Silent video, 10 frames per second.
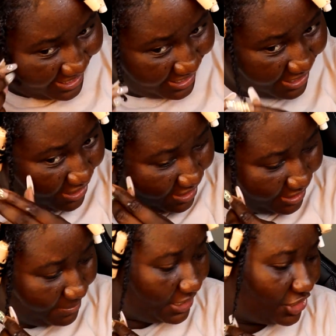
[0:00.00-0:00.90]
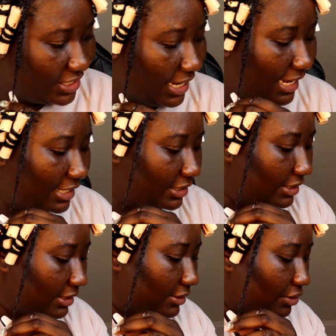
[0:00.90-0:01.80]
The curl is much
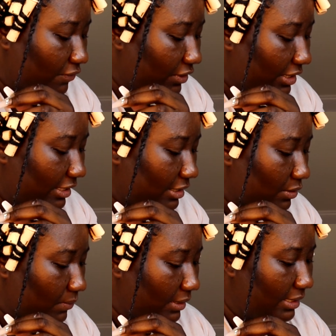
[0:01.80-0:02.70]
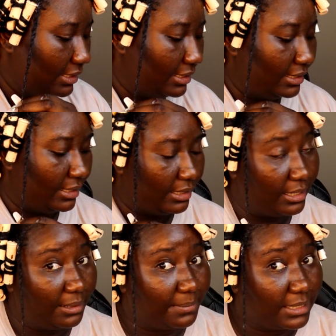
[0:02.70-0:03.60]
tighter. So for this one,
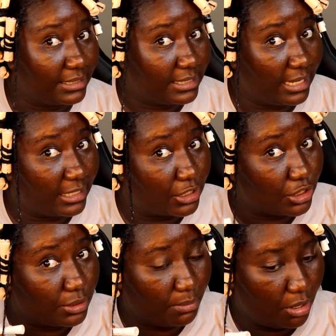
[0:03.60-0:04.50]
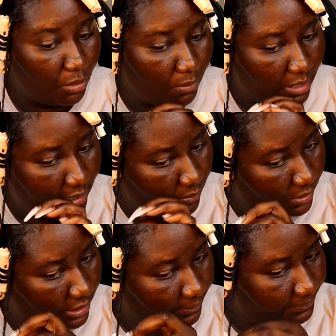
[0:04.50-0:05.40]
I'm gonna take a small white
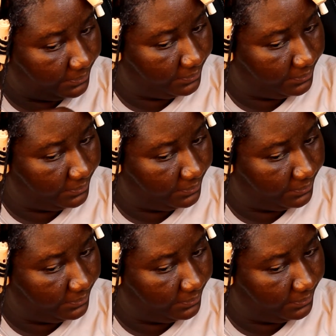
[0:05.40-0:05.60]
one.